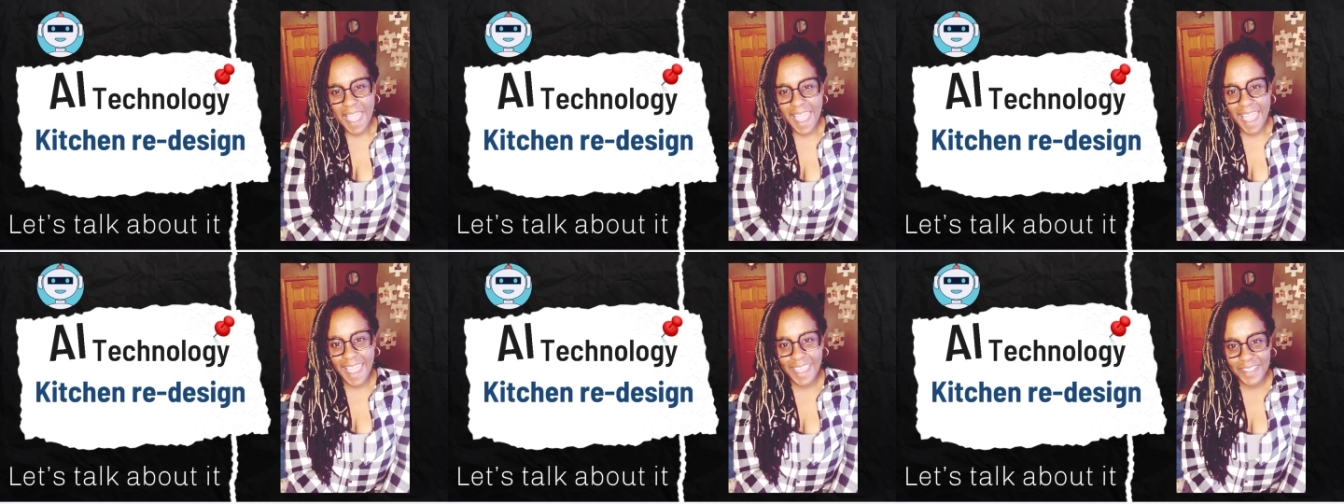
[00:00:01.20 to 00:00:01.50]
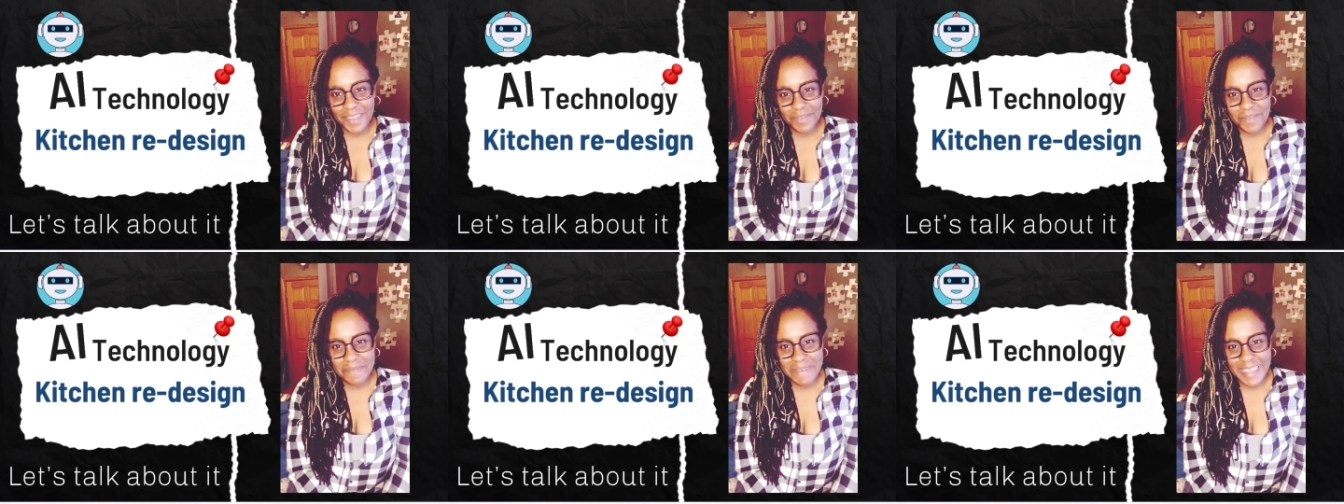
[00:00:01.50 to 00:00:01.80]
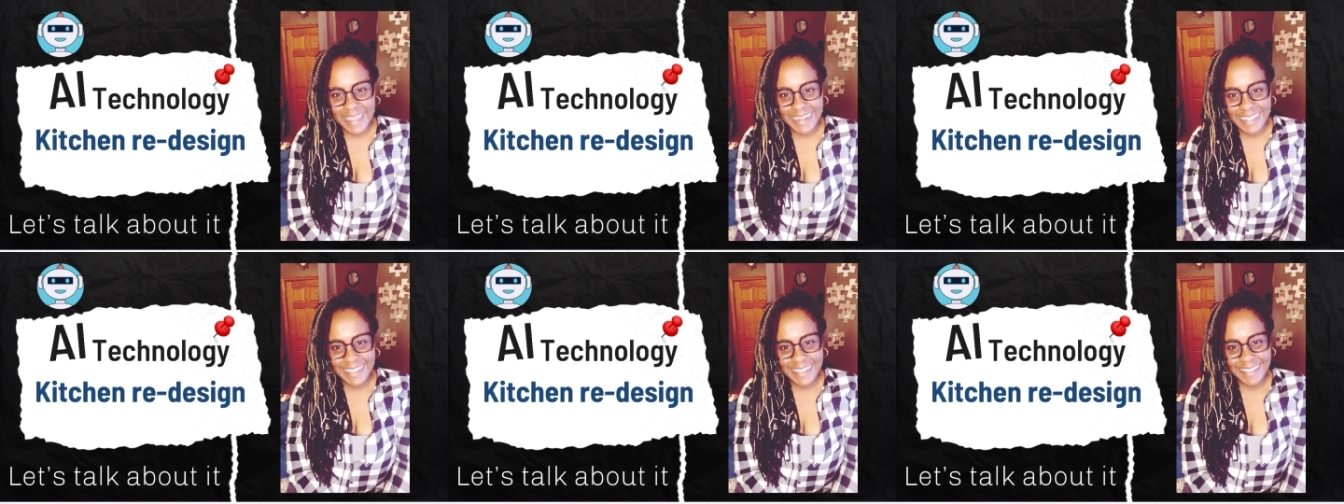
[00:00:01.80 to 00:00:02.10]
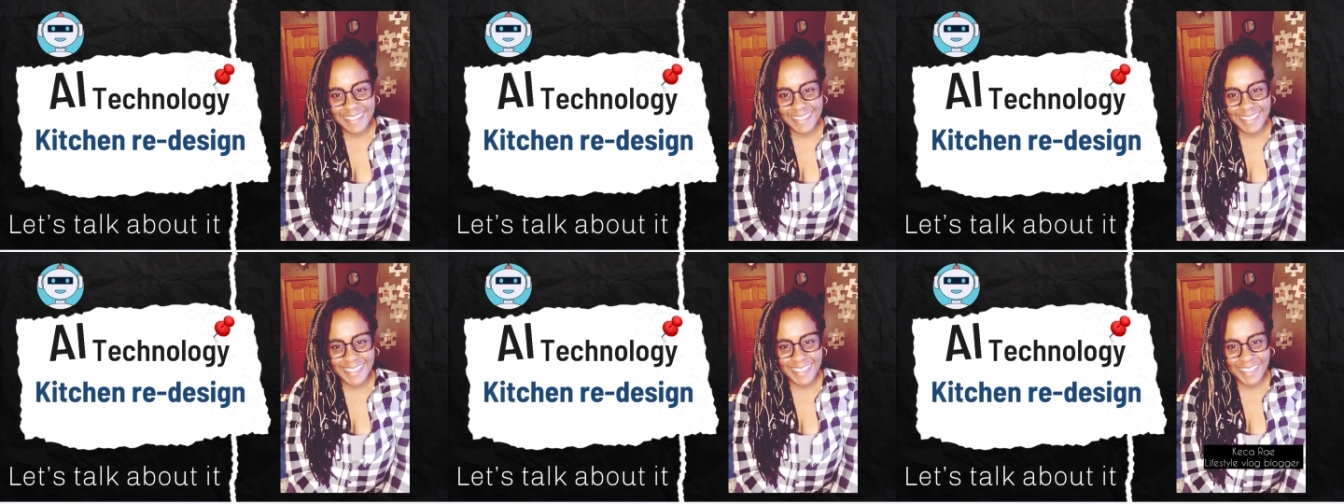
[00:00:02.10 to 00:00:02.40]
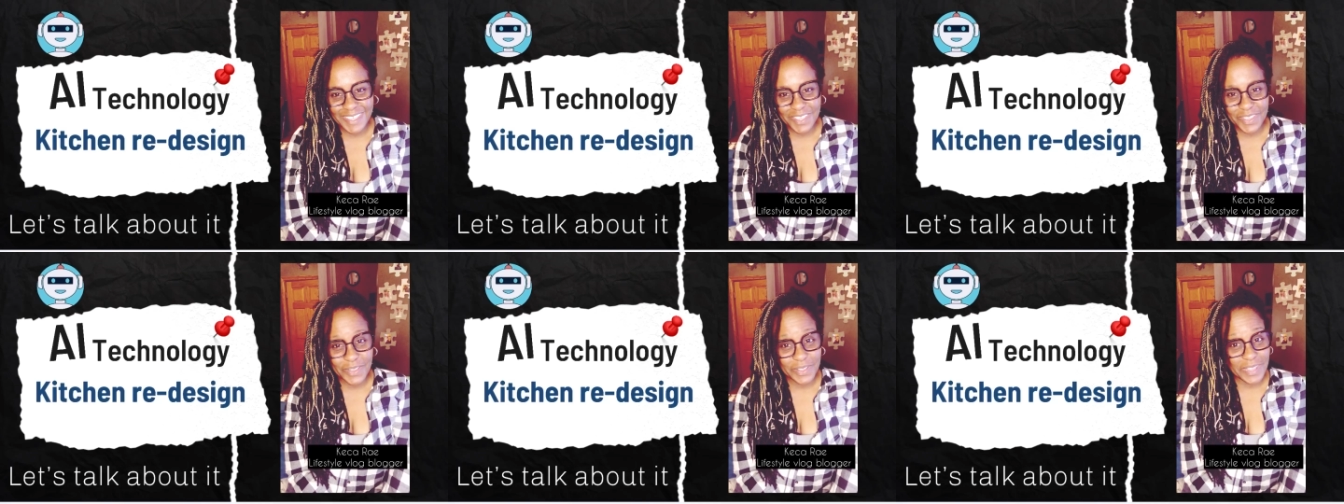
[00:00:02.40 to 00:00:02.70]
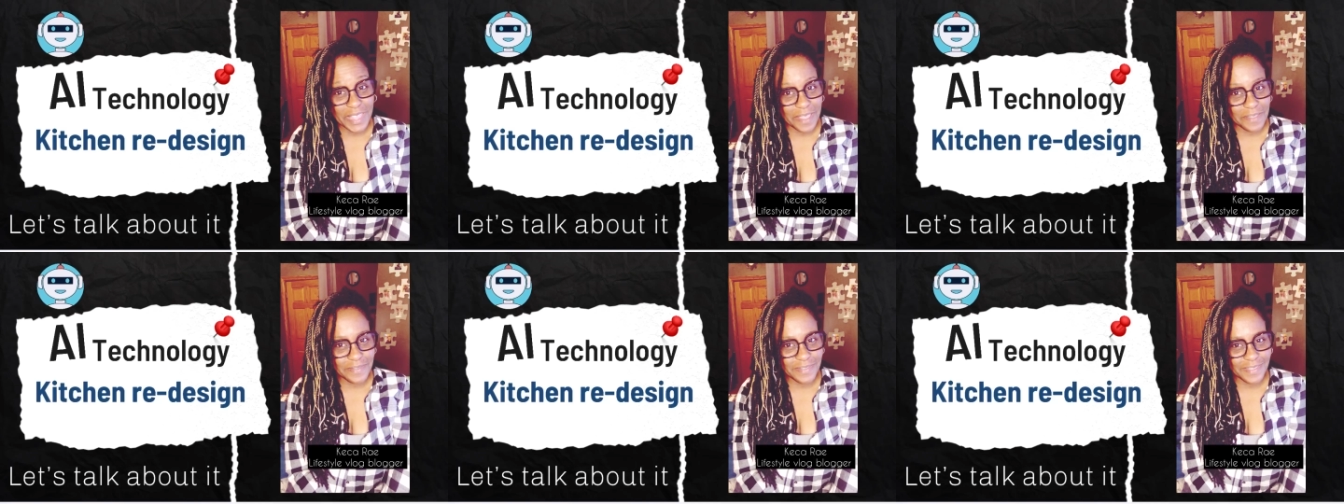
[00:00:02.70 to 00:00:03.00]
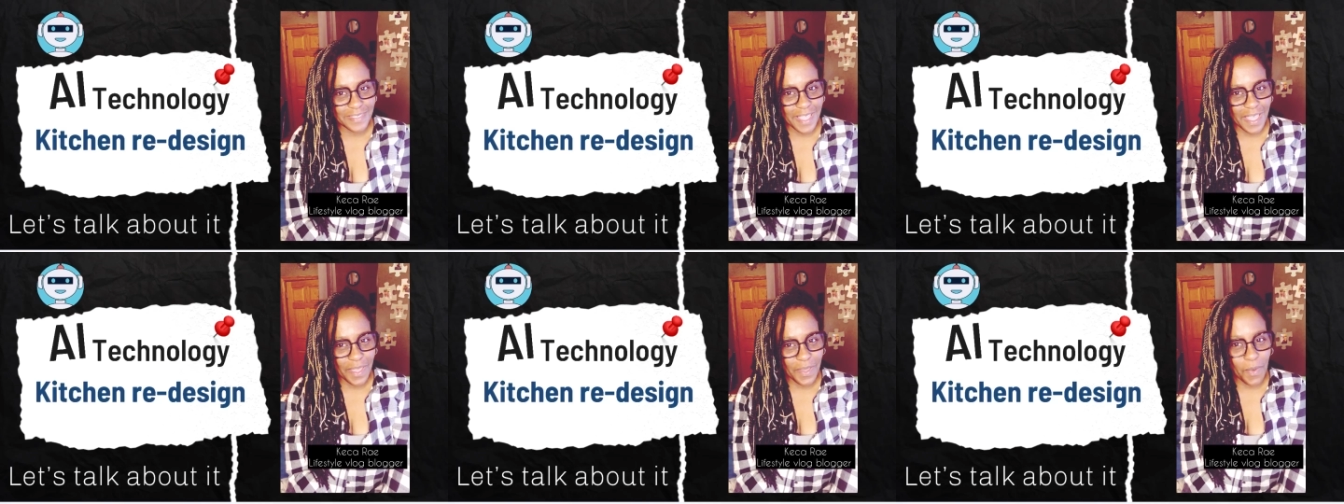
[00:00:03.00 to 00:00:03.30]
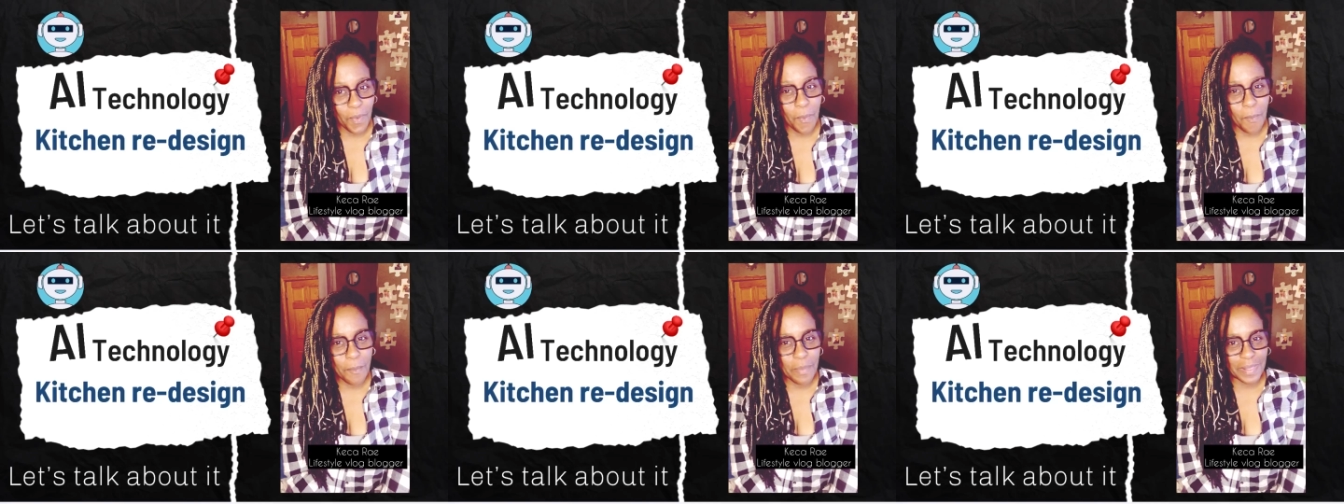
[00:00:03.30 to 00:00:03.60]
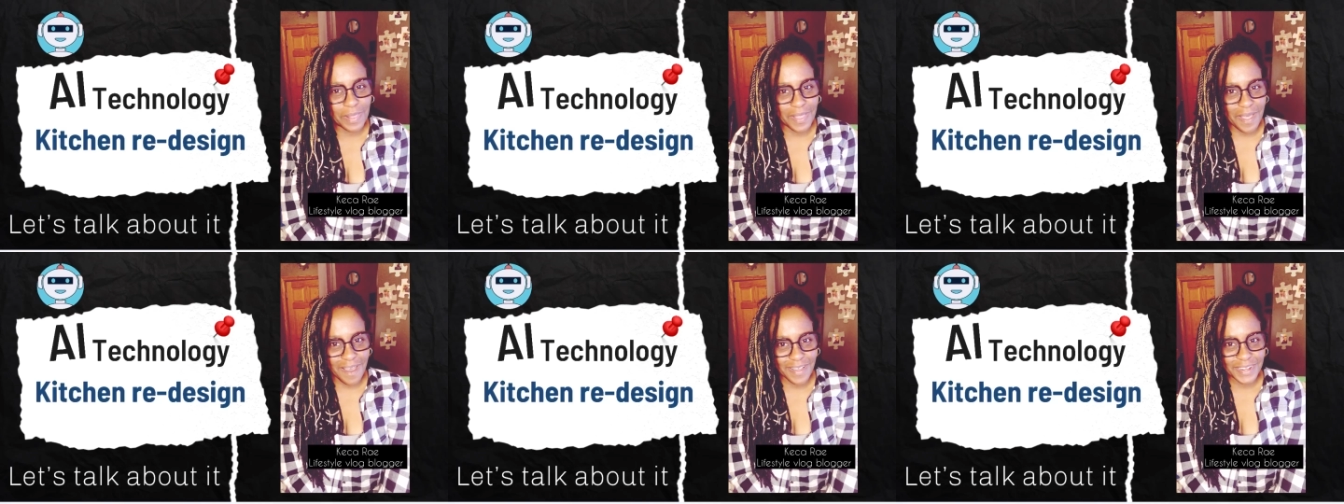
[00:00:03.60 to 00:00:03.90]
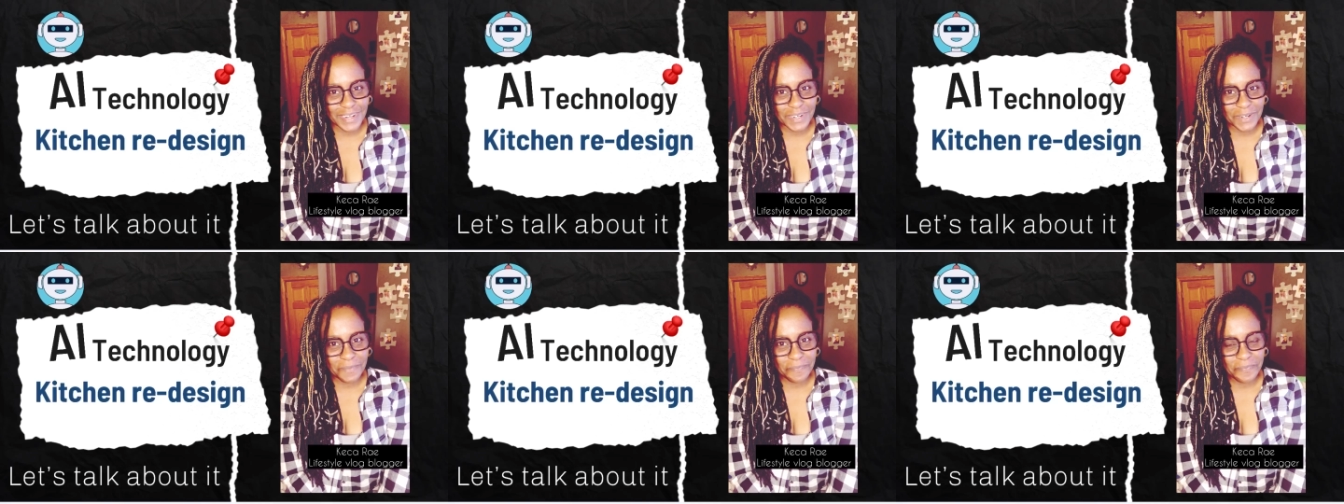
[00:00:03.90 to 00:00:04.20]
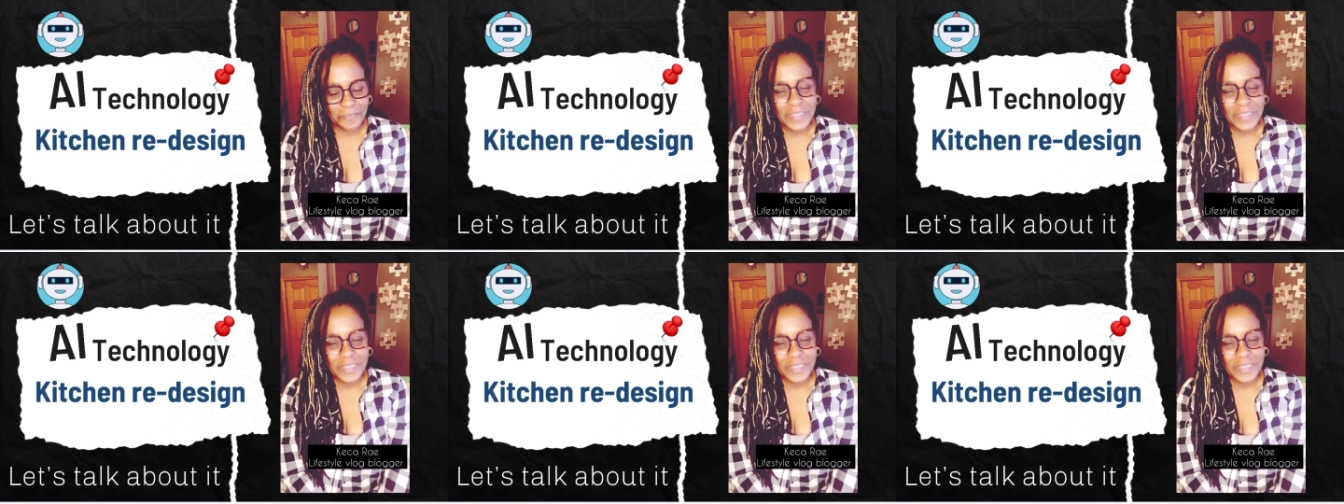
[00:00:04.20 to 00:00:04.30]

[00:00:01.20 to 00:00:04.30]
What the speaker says: Hi everybody, it's Kika, your lifestyle blogger.